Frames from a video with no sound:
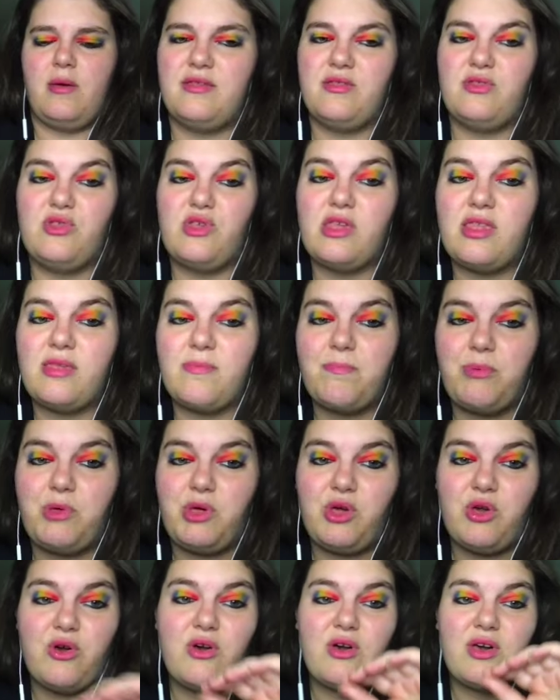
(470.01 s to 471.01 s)
just
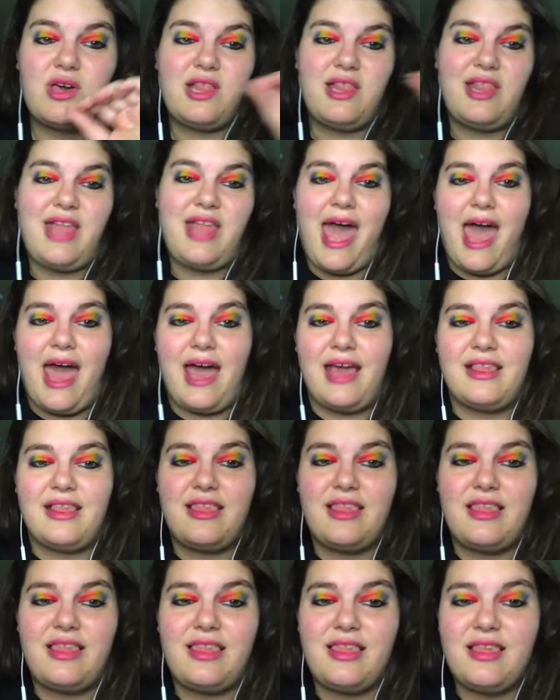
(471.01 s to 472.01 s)
pure
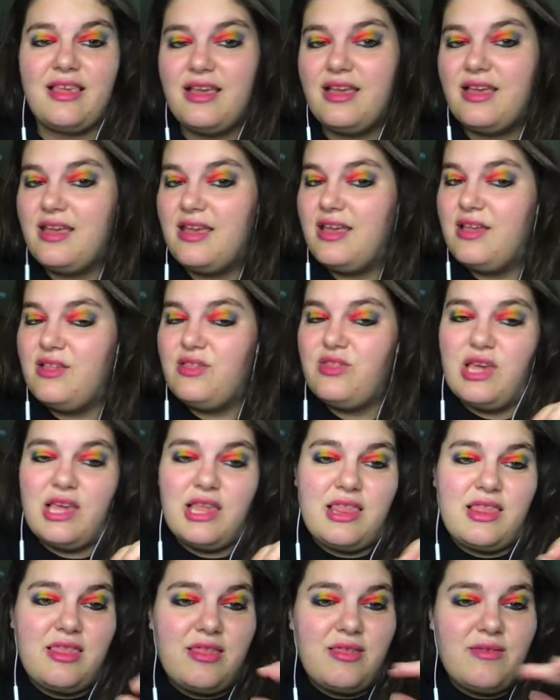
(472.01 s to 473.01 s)
class,
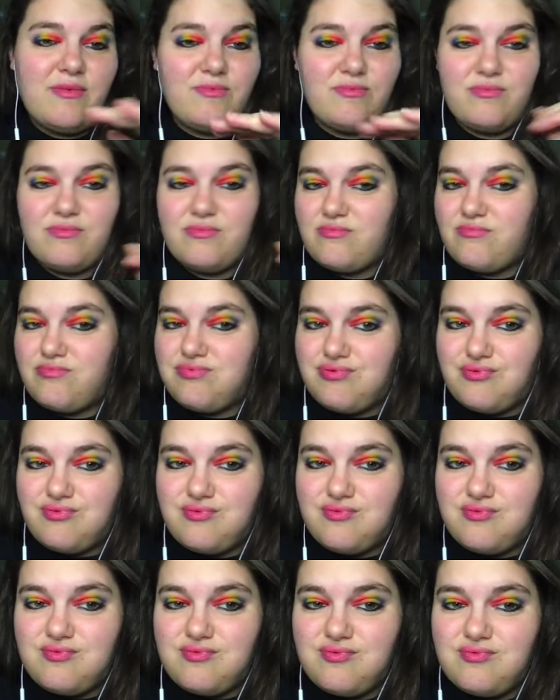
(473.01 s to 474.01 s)
just
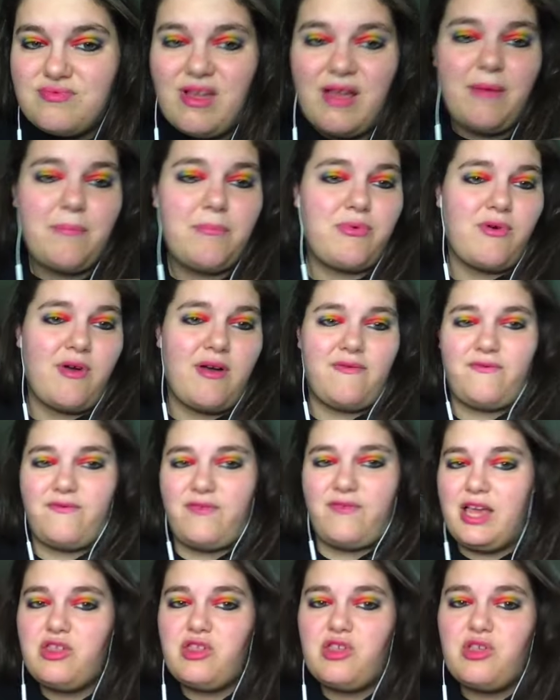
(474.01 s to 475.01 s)

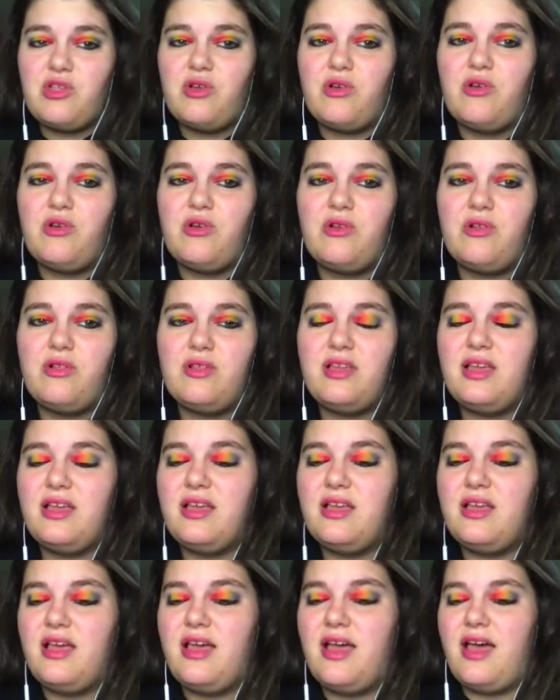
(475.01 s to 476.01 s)
professional.
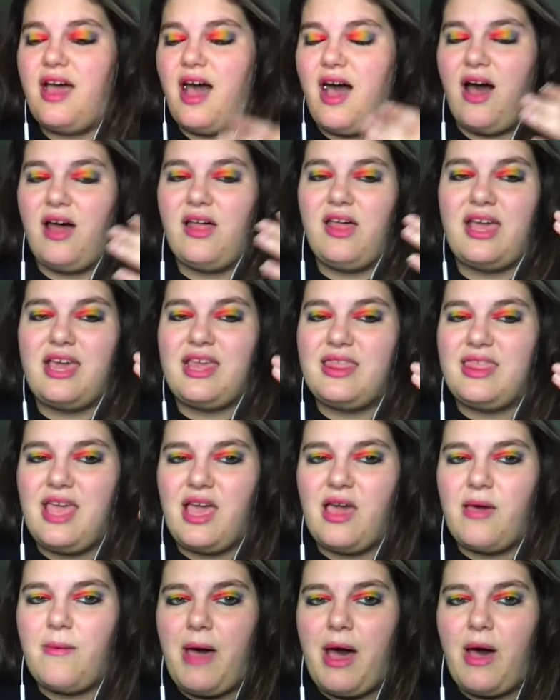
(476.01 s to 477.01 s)
All I could think
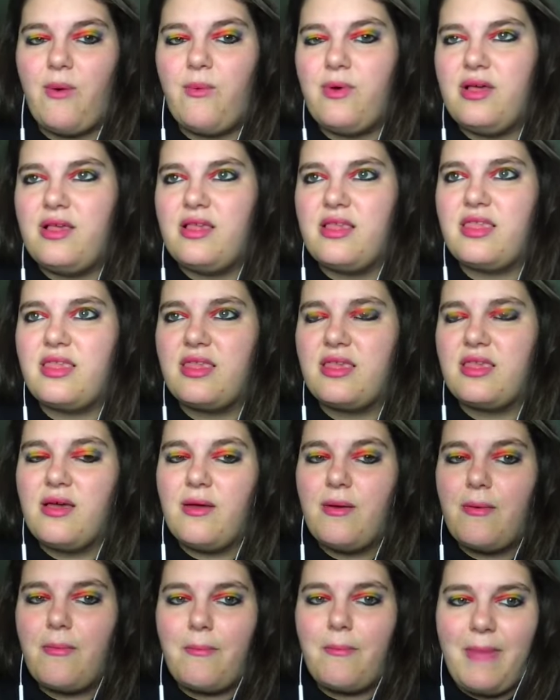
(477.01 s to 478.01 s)
about was,
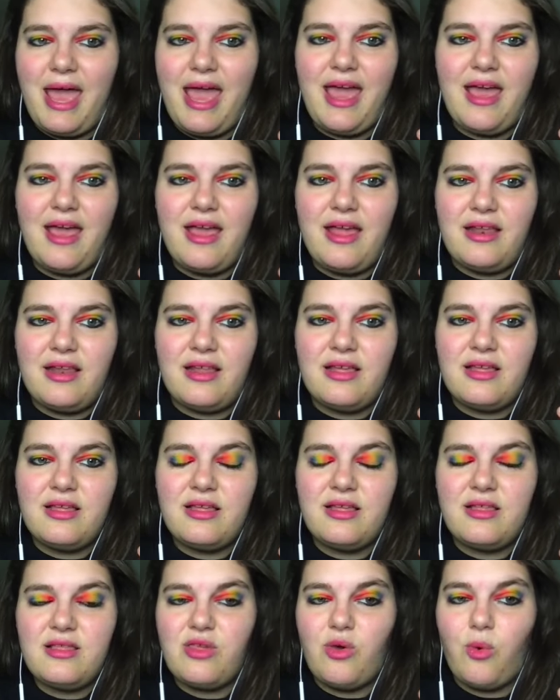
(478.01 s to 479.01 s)
man,
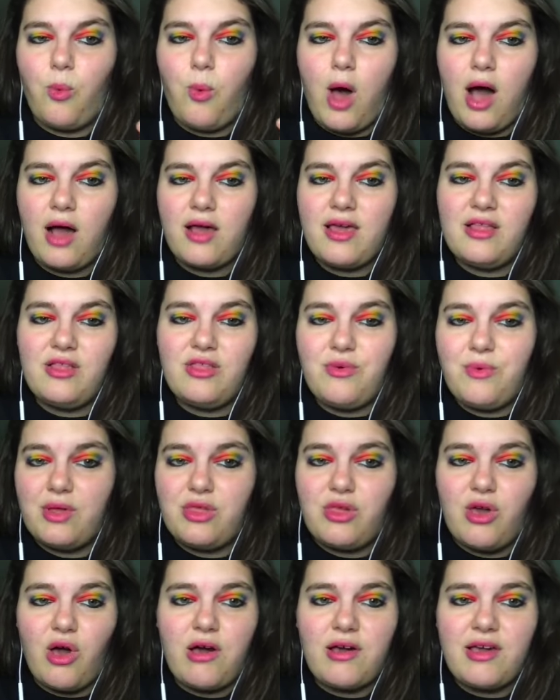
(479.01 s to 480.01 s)
to walk into a
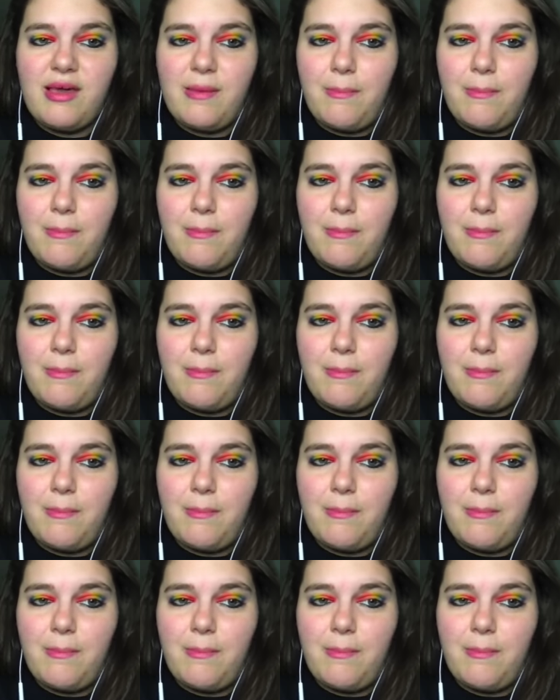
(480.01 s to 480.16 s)
Target